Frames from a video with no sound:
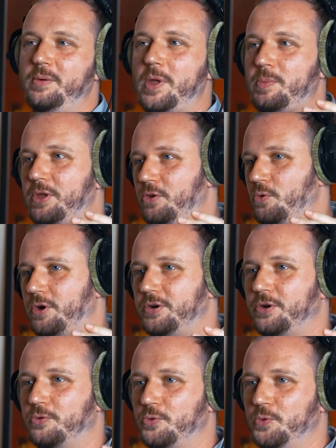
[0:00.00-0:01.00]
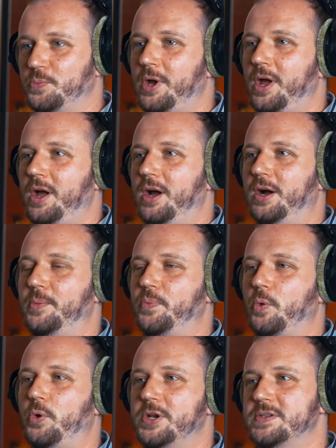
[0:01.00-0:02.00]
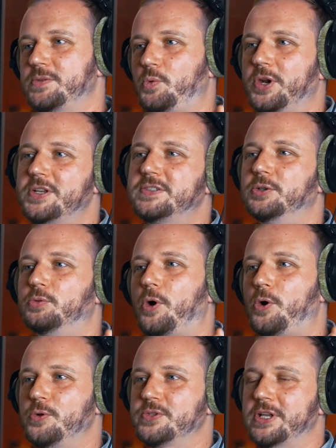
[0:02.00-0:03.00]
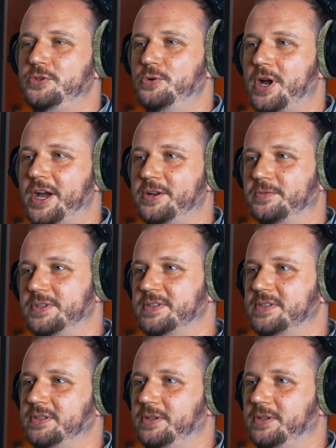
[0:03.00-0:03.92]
Maybe you are in a group. Um, what is what is the roles that you kind of dis-